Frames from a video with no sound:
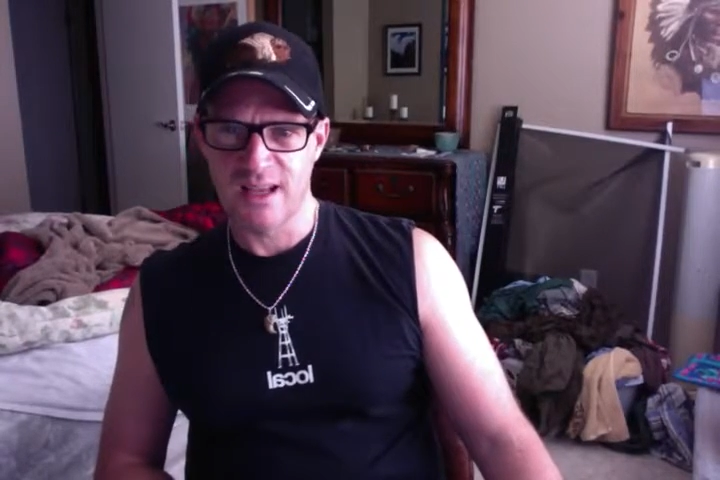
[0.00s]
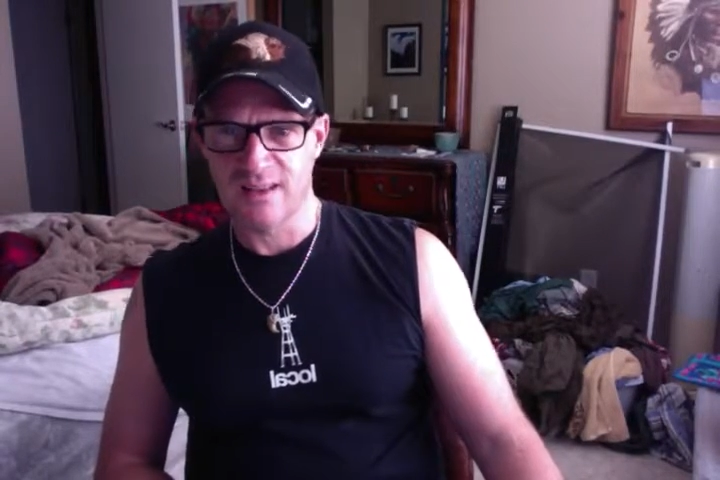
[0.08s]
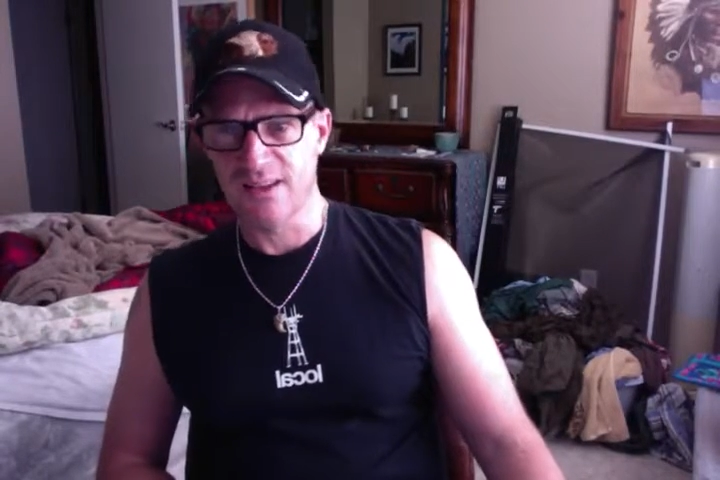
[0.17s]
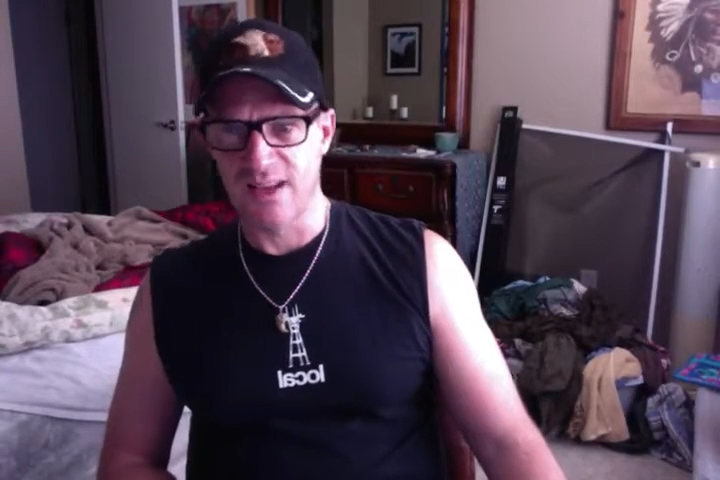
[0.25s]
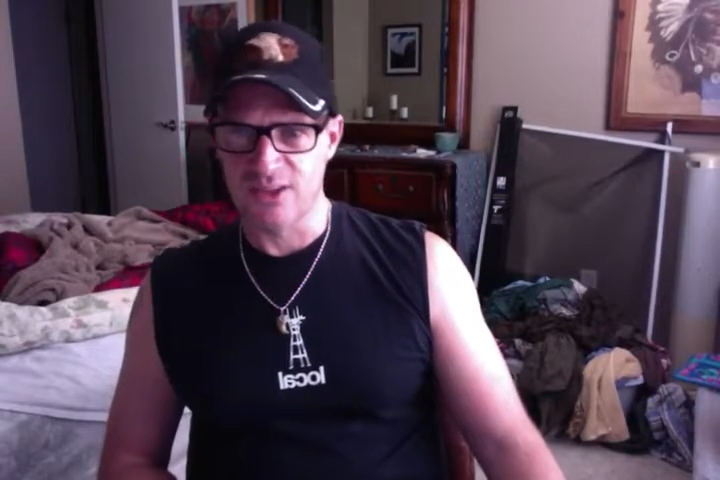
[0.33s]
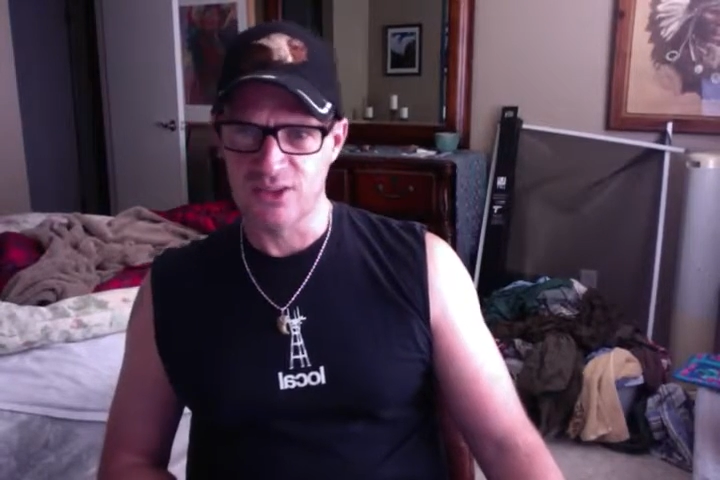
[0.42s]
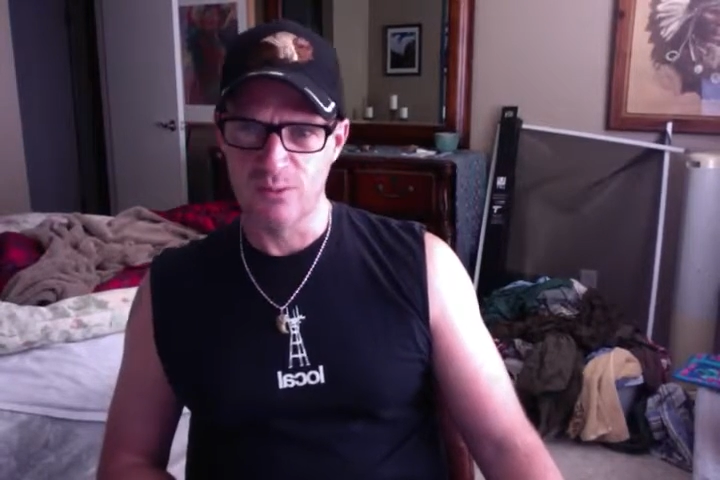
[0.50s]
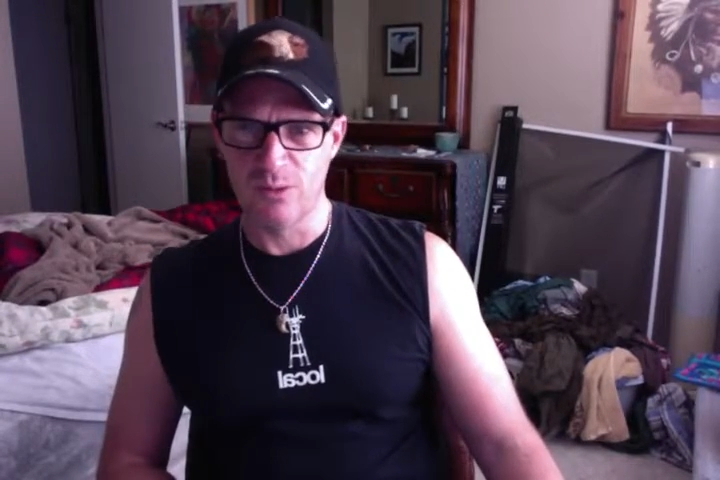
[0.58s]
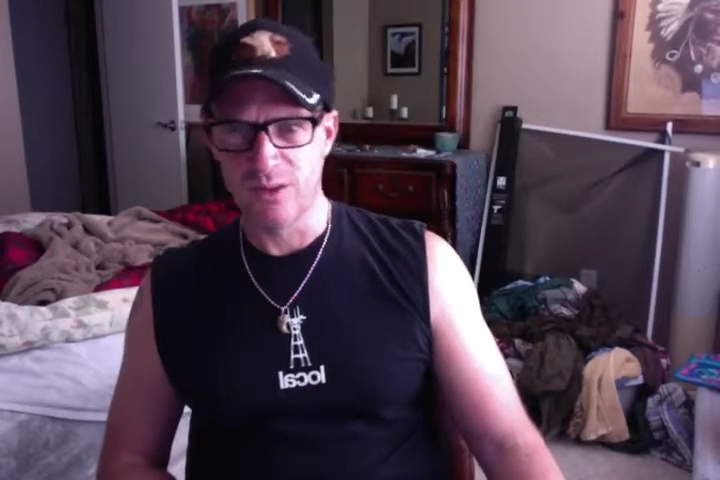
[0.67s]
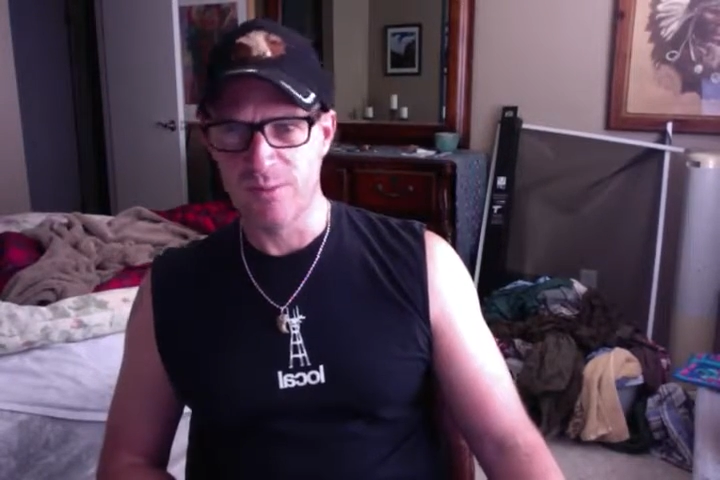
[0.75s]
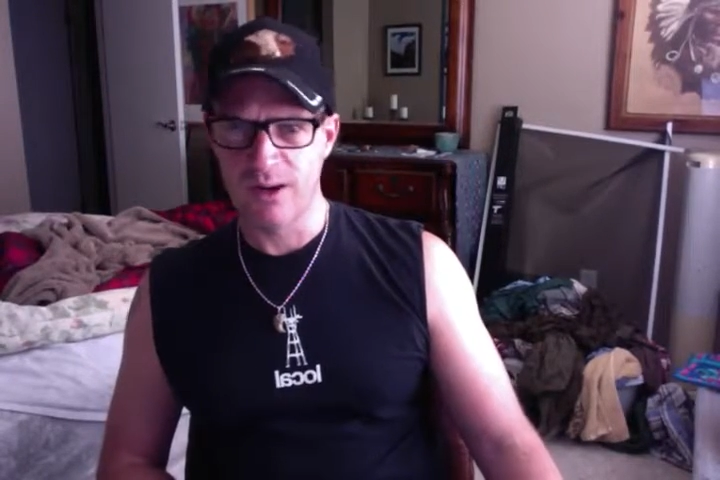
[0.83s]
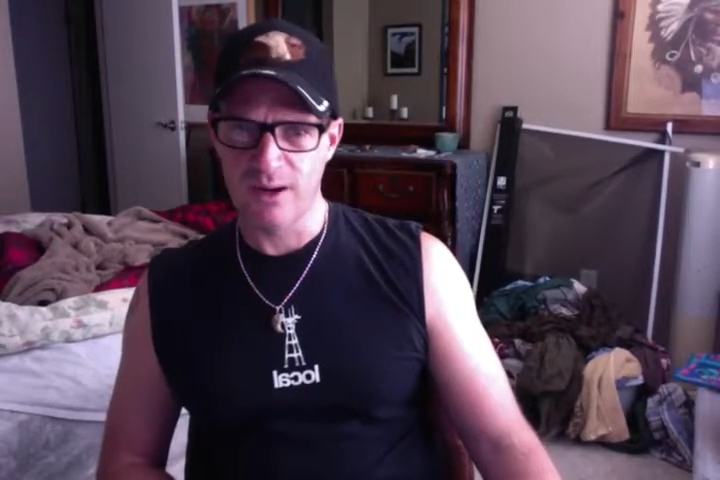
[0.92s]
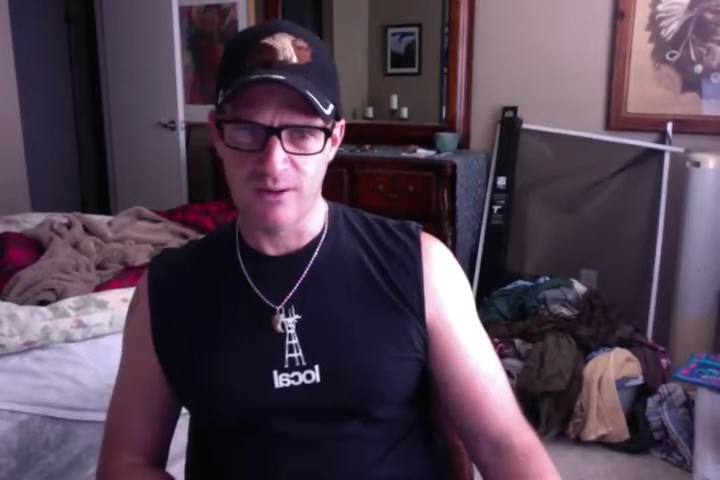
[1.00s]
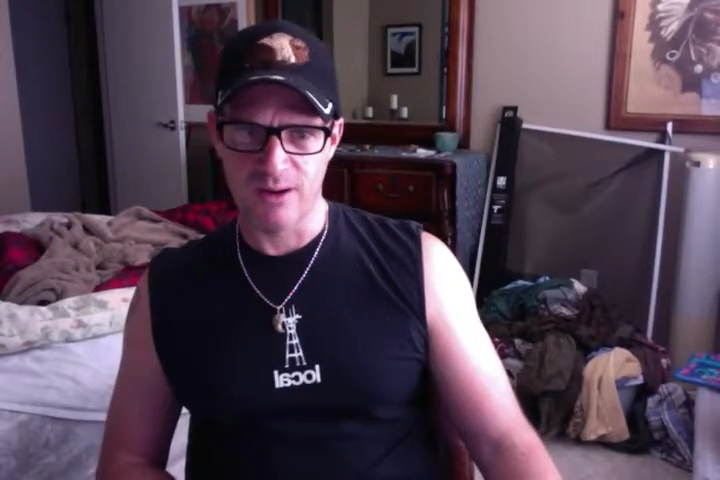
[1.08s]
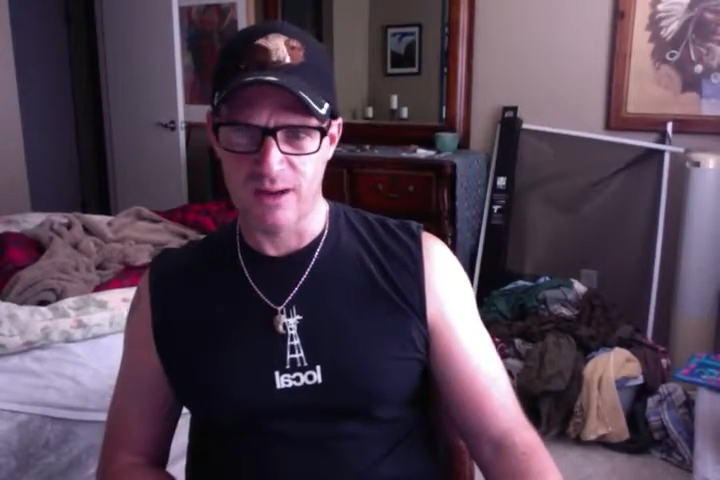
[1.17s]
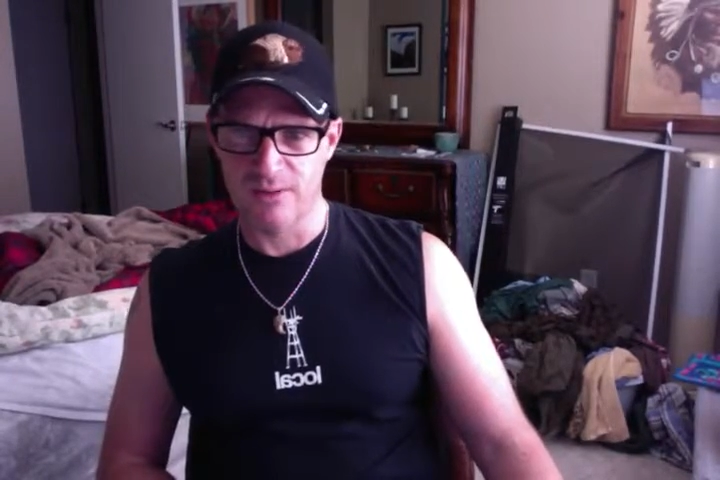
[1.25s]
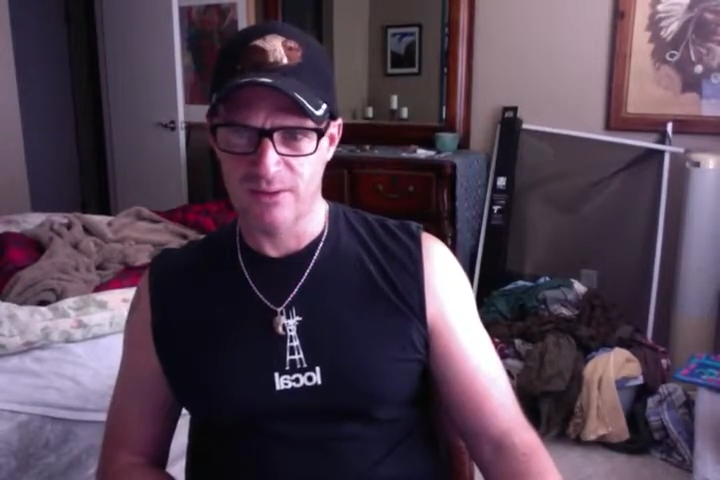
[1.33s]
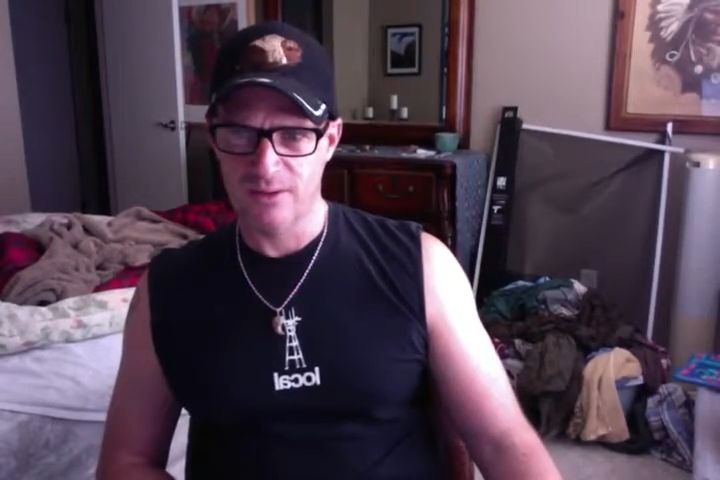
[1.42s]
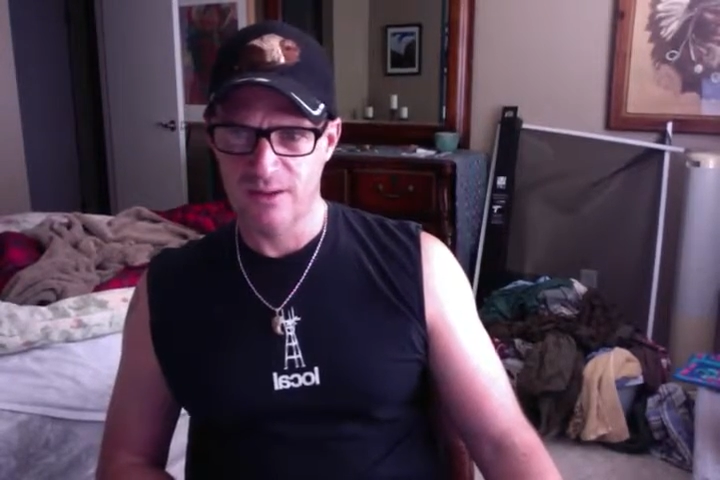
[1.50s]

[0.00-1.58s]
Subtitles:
allegation with a paragraph.